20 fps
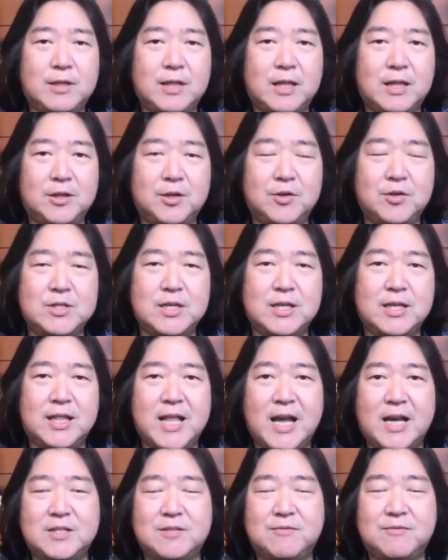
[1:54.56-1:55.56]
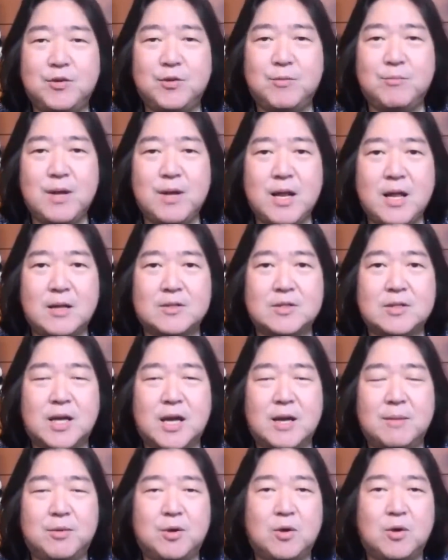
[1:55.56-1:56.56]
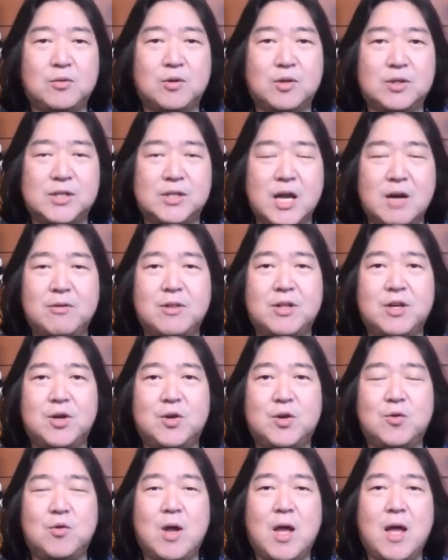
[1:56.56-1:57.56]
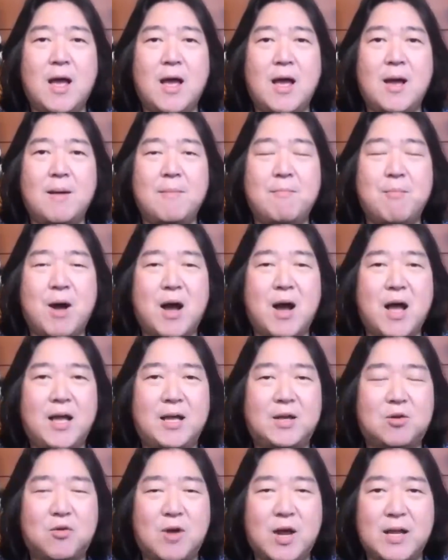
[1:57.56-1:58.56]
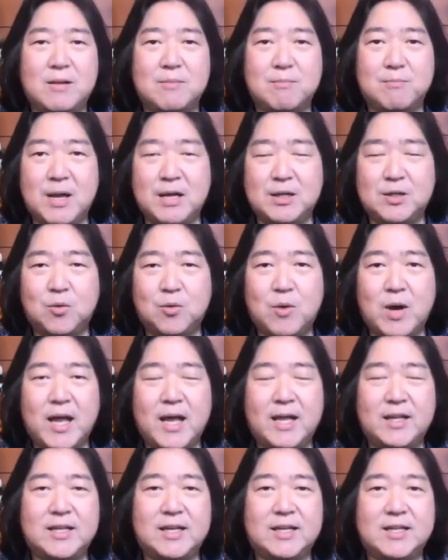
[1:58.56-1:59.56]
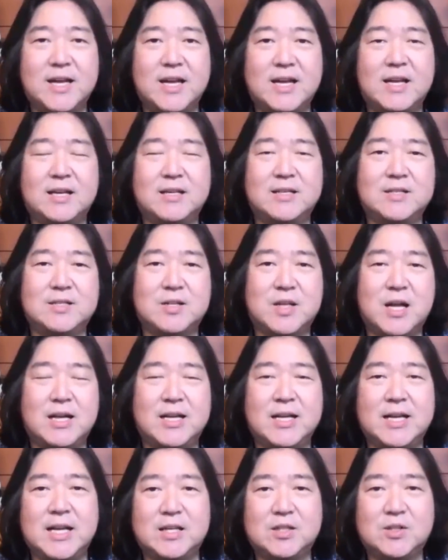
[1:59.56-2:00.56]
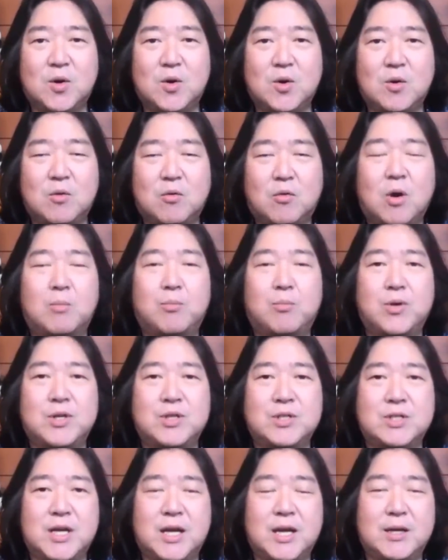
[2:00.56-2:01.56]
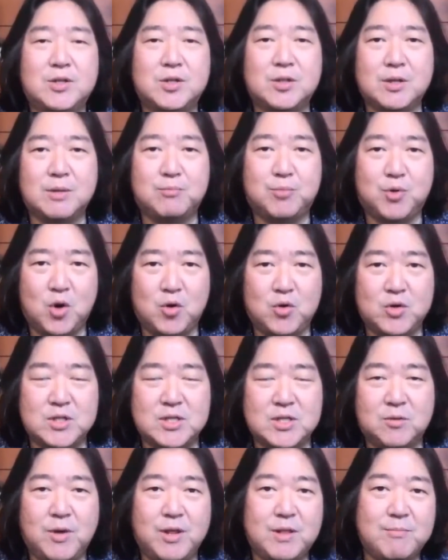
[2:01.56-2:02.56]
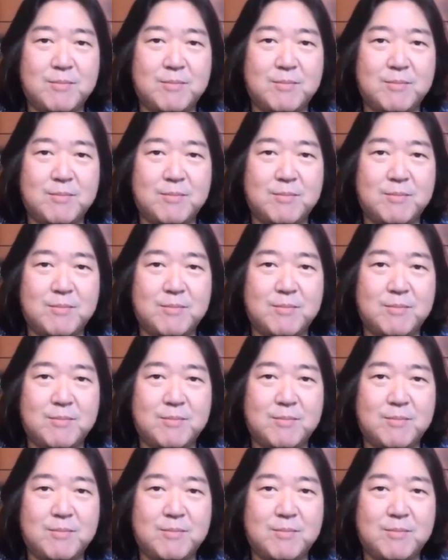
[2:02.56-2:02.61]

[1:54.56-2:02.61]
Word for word: using the last few minutes, I'm going to share with you my great mentor Wahei Takeda's arigato or appreciation approach with